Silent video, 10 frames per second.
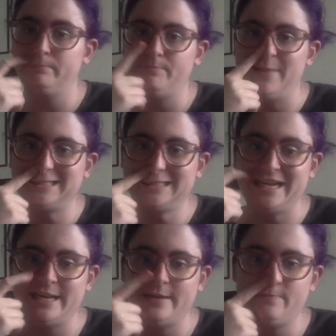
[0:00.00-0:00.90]

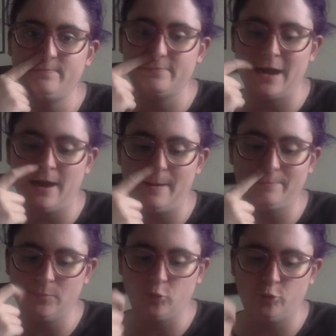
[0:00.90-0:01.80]
messy
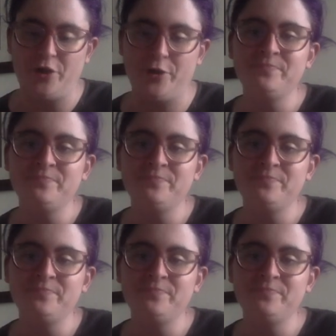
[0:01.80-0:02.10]
um, audio.